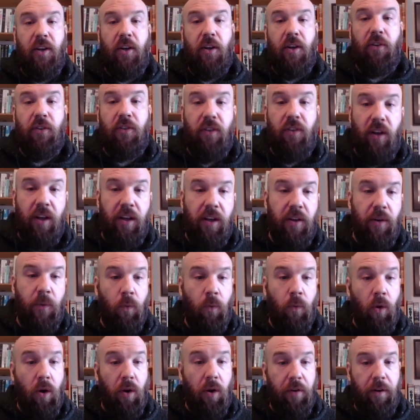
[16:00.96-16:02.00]
on the other side of the
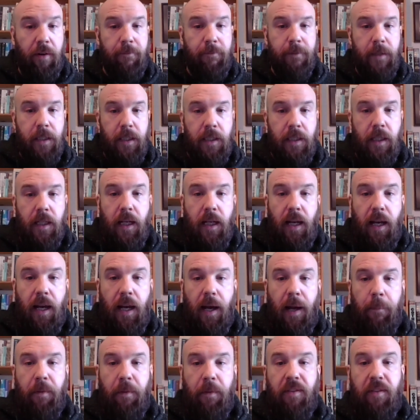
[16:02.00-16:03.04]
water.
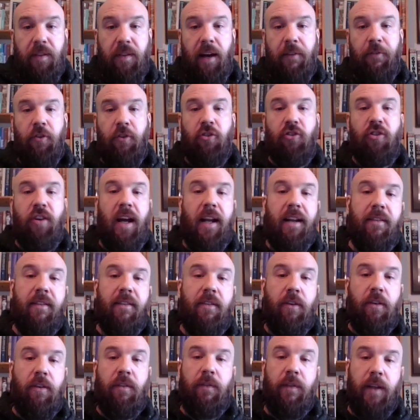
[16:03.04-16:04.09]
This is after
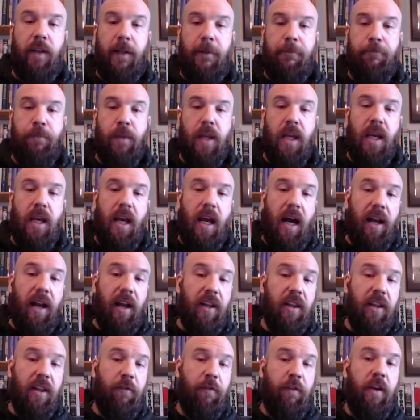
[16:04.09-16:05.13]
Chancellorsville. And
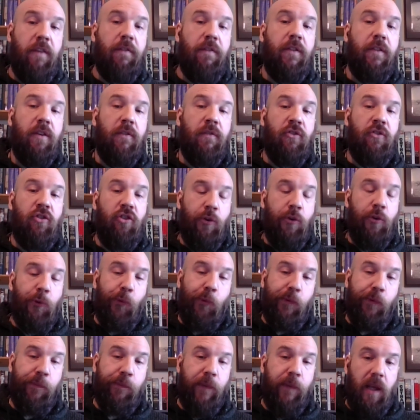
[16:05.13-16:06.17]
on the 5th of
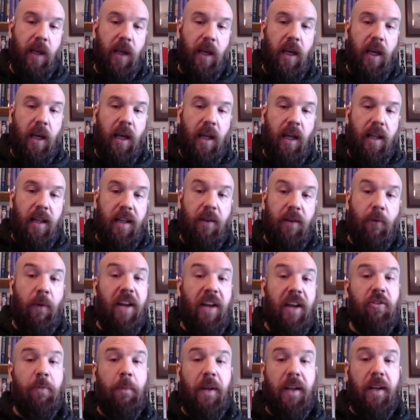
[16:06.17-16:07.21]
June, the
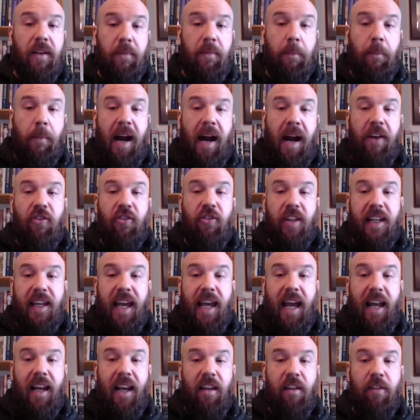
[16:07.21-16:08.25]
regiment marched to
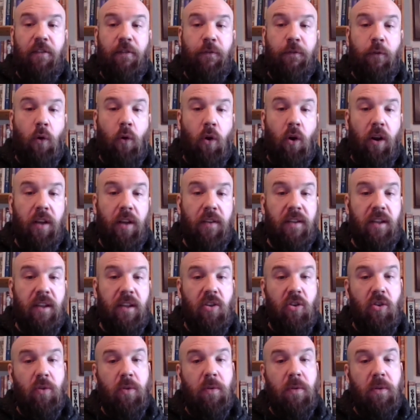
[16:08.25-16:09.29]
Kelly's Ford as the
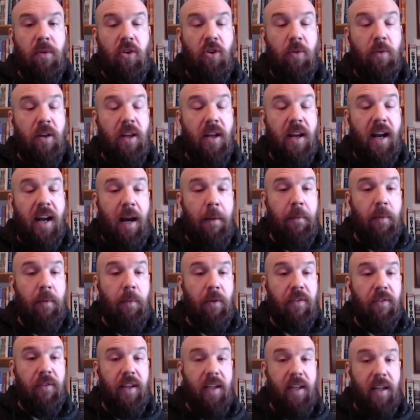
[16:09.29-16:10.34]
Union Army
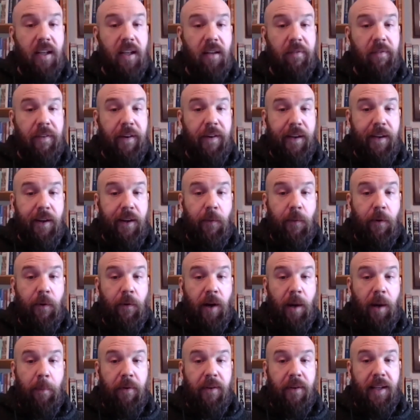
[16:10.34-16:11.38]
were seeking to find out where
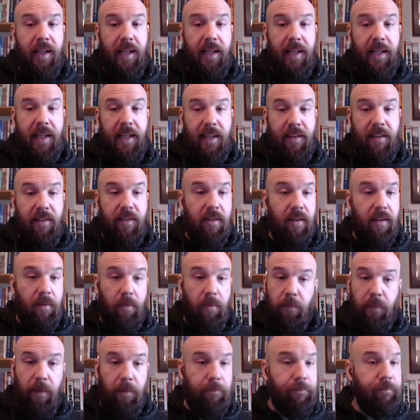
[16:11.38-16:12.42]
Robert E. Lee's
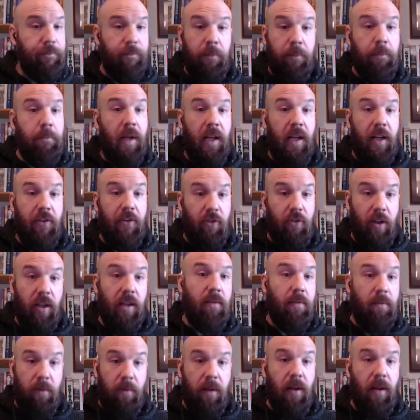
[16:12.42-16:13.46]

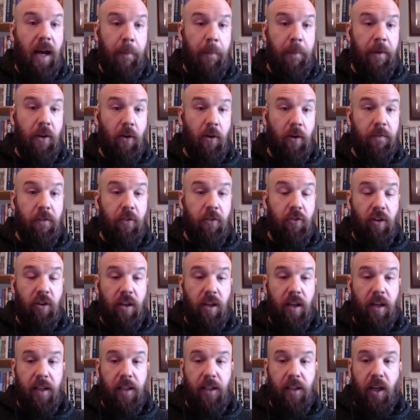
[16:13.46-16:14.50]
military Army of Northern
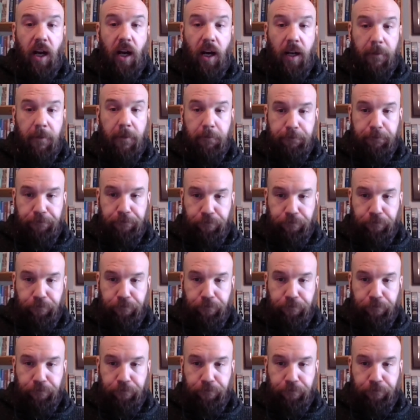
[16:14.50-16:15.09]
Virginia had gone.